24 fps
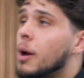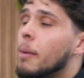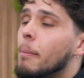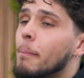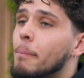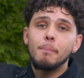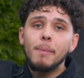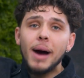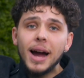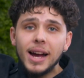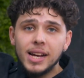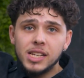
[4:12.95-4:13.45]

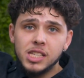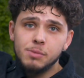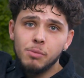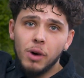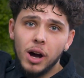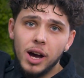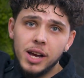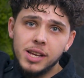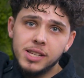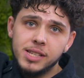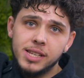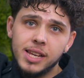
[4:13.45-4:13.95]

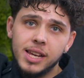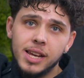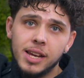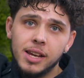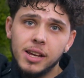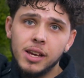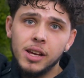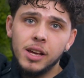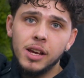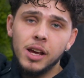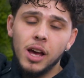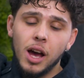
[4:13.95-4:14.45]

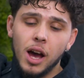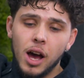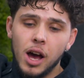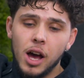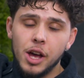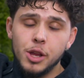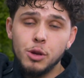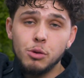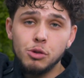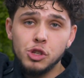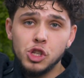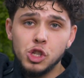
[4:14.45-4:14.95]
maximizing
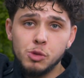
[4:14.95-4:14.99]
your